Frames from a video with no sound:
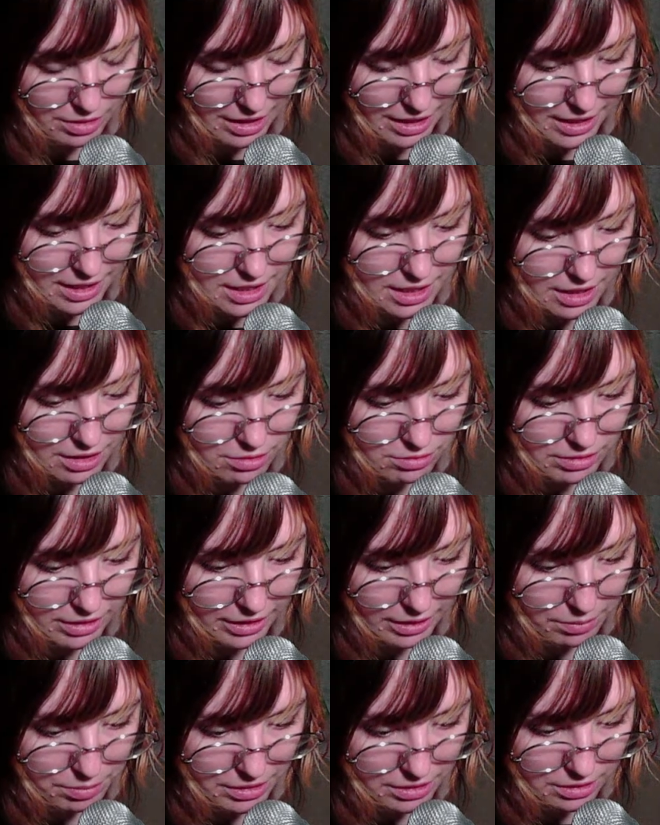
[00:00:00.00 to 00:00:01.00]
I don't
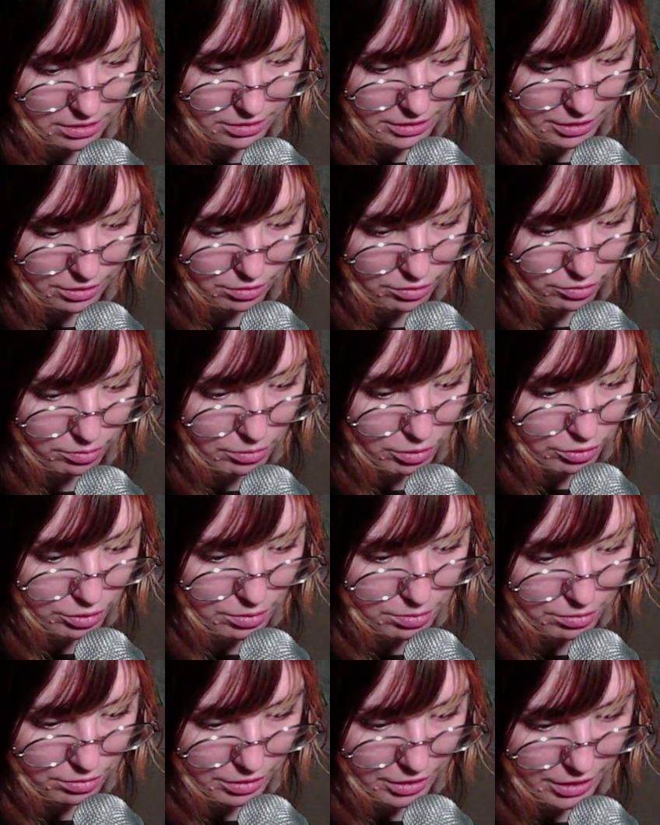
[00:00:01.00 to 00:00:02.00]
like being the leader of
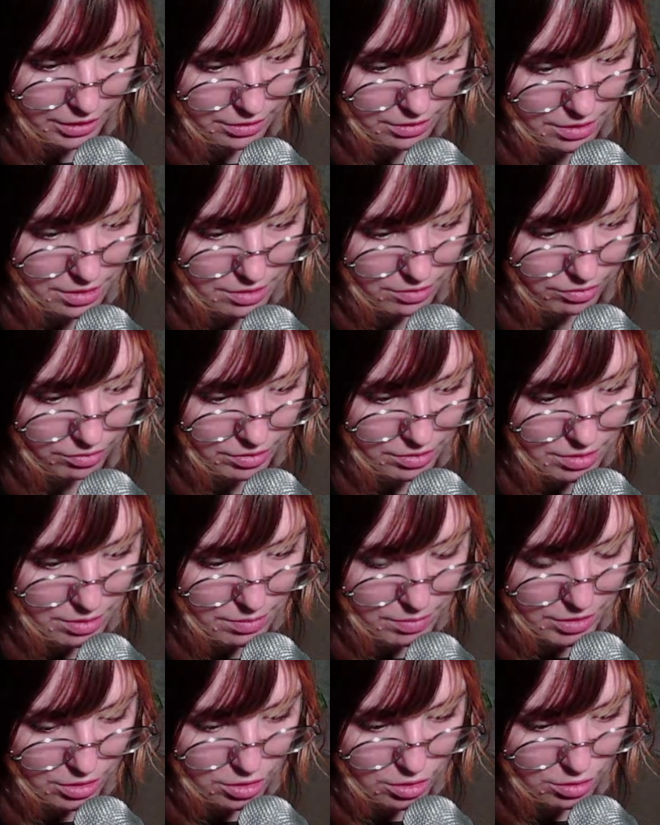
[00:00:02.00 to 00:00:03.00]
multiple guilds. It feels a
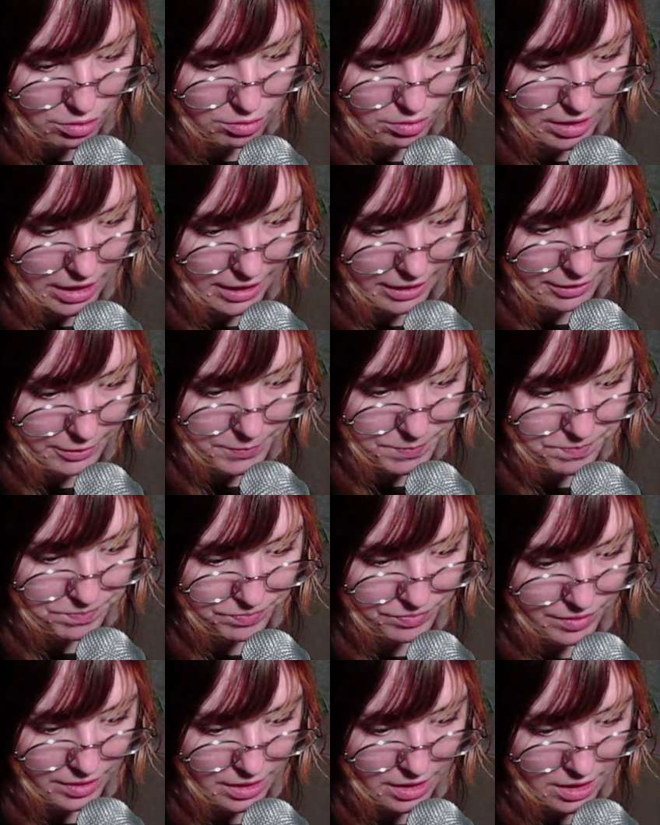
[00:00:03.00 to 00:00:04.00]
bit too, like...
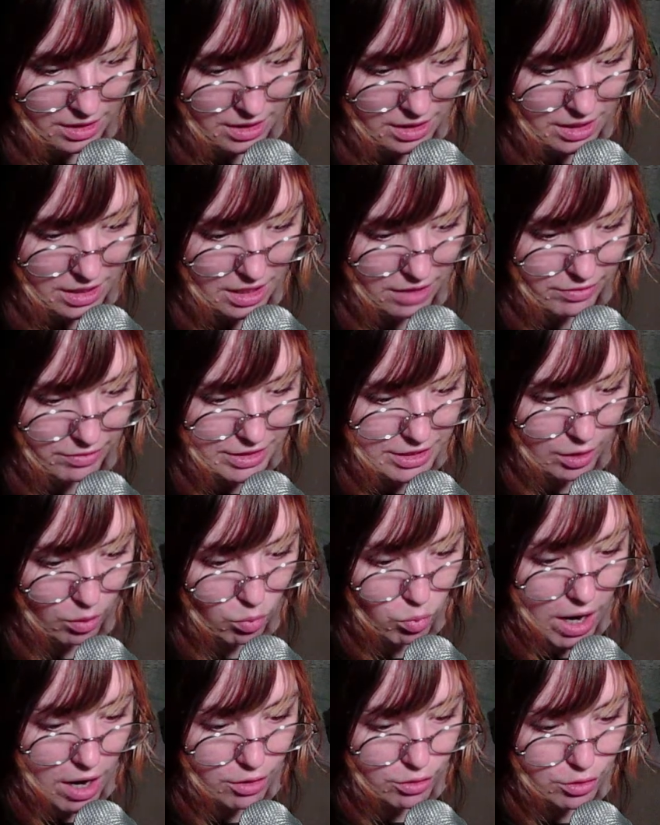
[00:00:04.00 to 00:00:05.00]
Everyone's like,
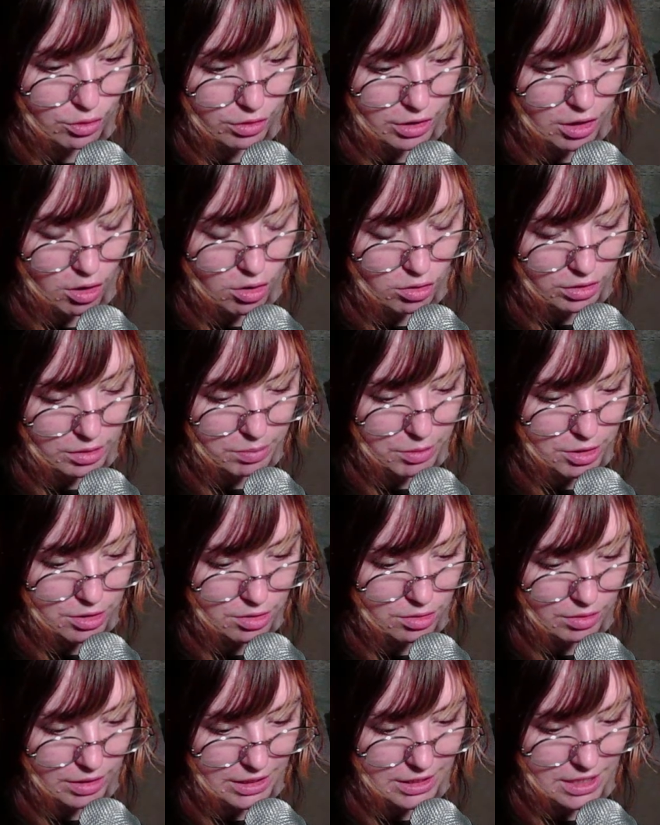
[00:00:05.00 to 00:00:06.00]
wow, you're the only person
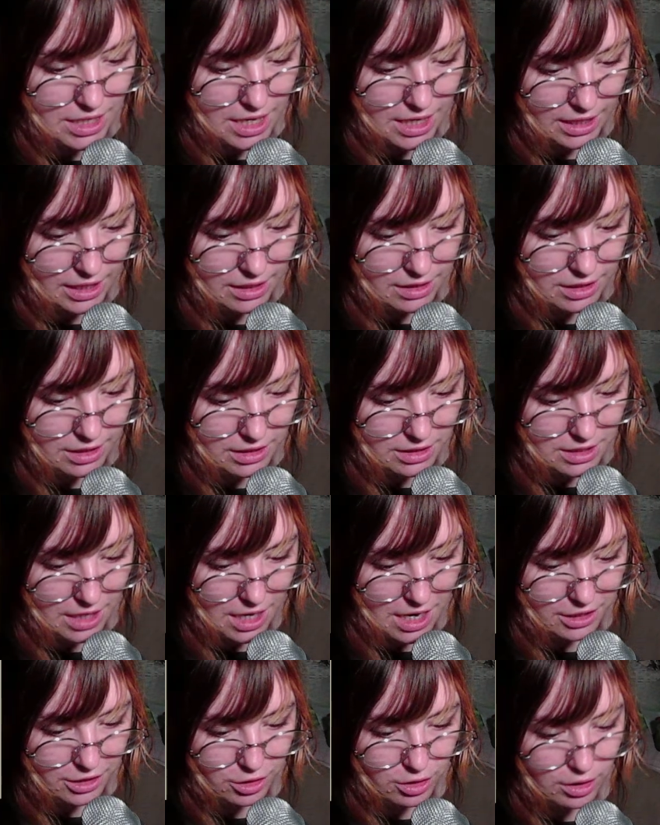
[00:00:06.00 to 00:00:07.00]
who gets anything
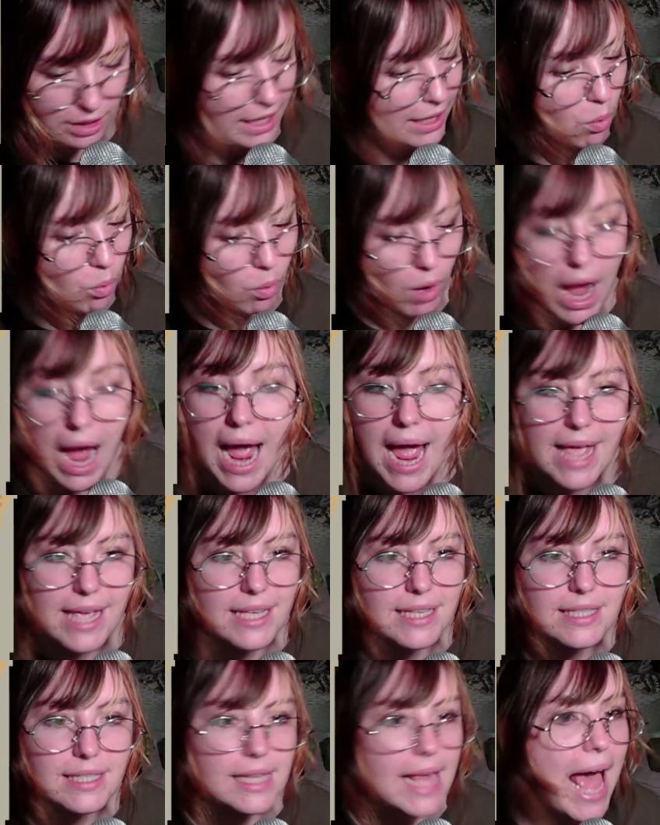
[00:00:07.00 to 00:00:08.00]
done. And you're like, why
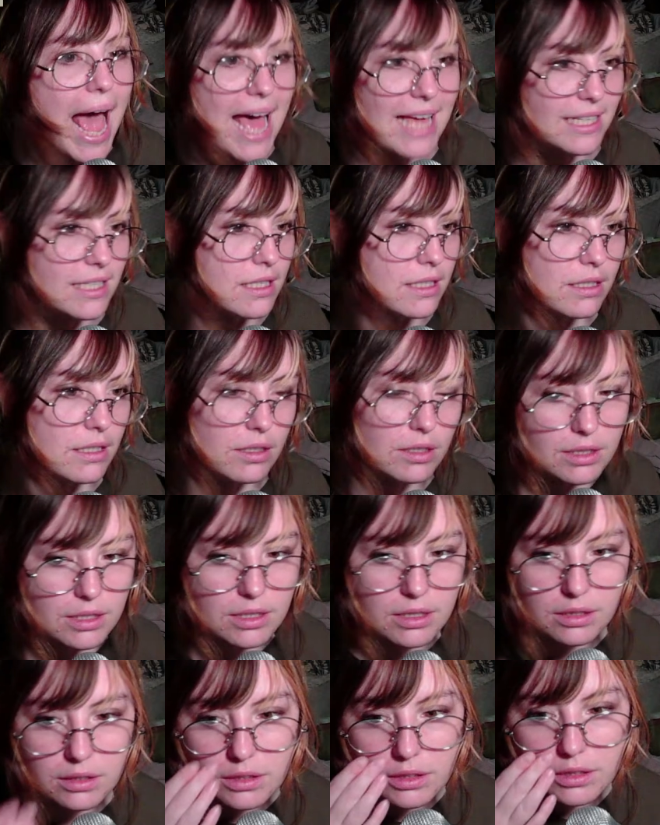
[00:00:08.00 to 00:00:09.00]
is that?
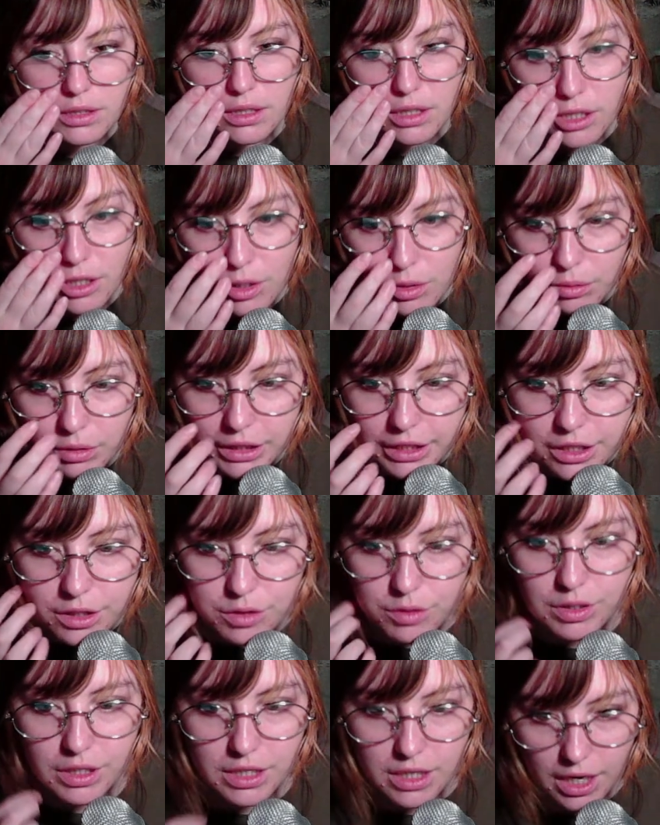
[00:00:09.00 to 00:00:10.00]
Will he
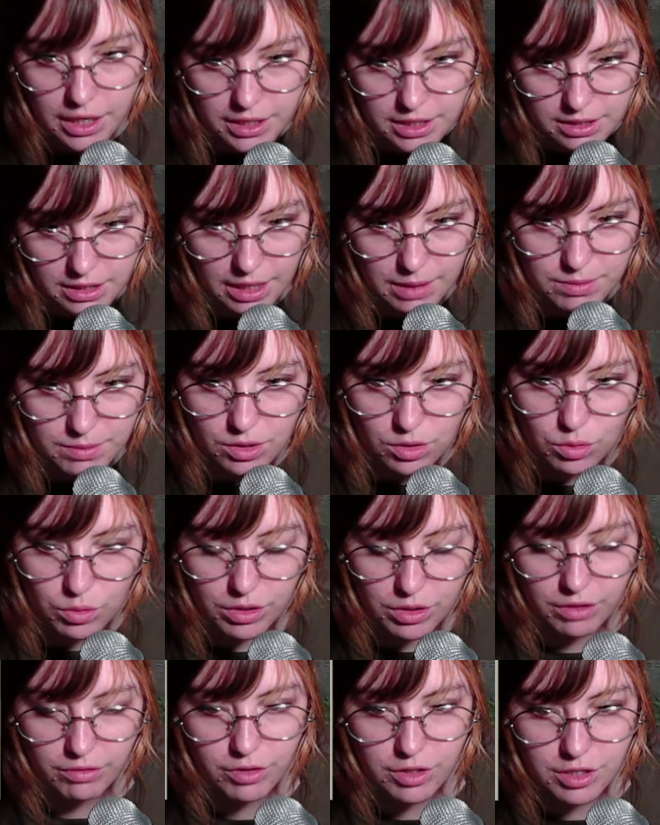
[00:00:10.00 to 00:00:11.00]
do the 90s games in
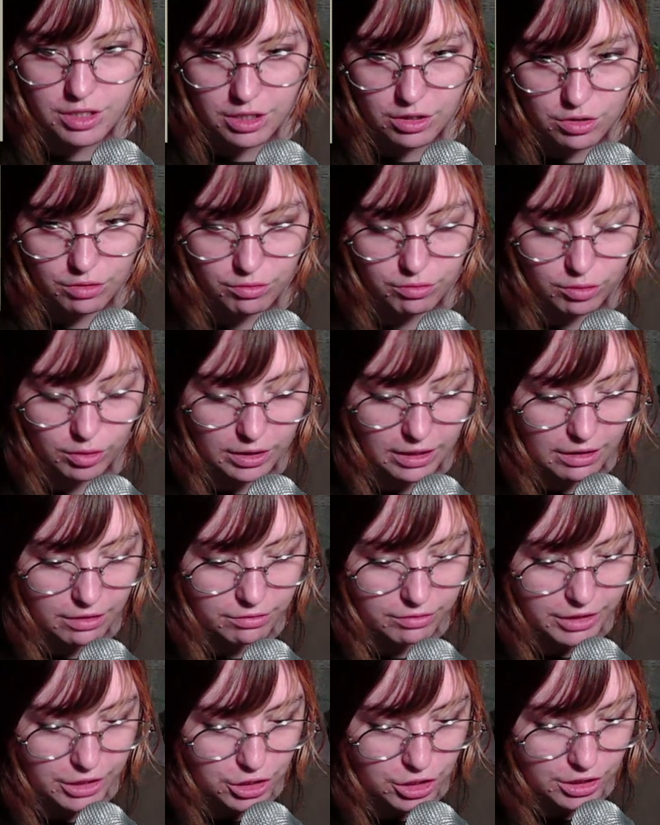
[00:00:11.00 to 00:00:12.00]
21st Century Fallout
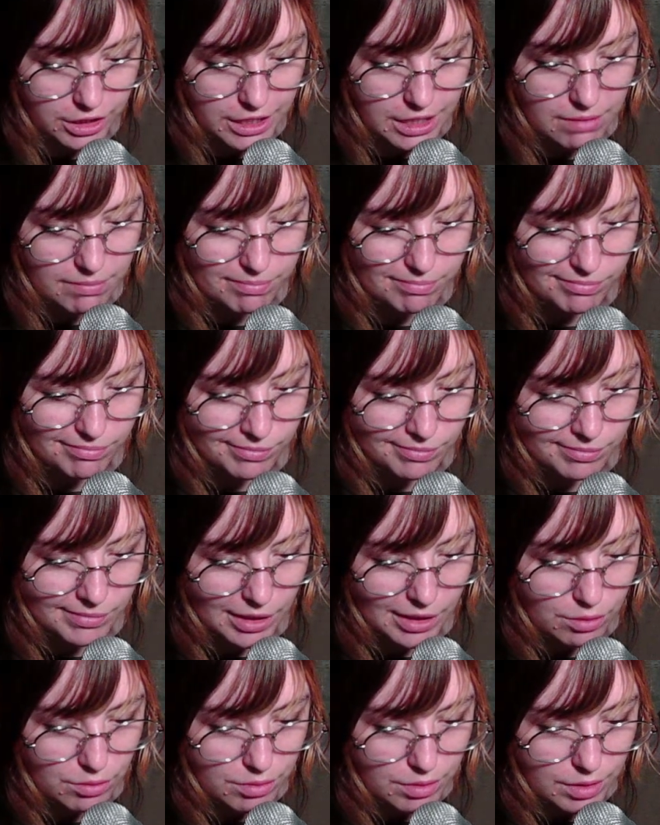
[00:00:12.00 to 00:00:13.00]
eventually?
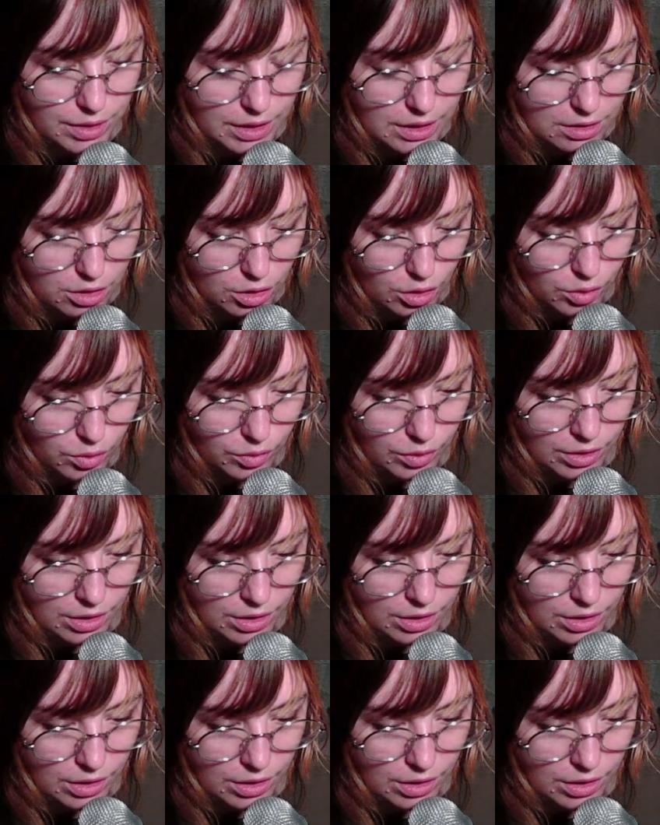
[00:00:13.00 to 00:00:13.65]
I don't think so.